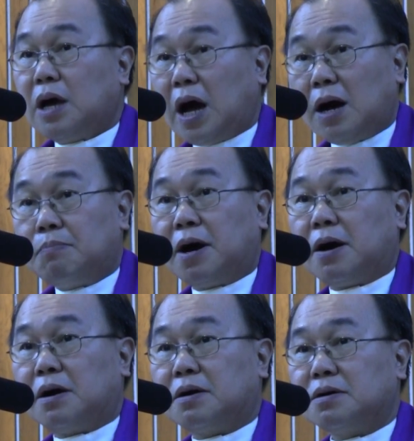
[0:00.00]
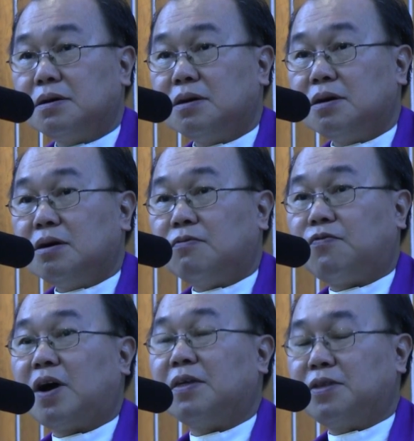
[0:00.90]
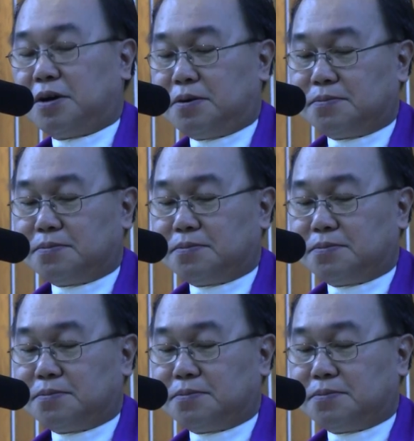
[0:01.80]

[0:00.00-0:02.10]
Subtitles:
Abba Father.